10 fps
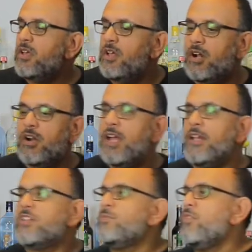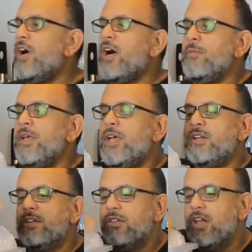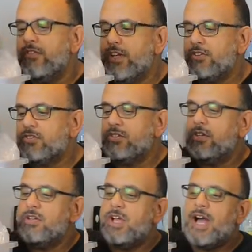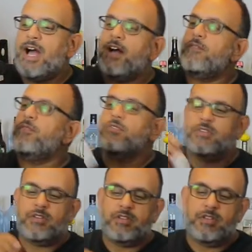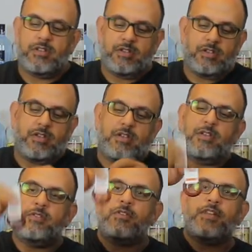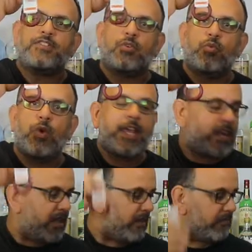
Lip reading: All right, let's move on, man. Loving this. Ah, that's a ring.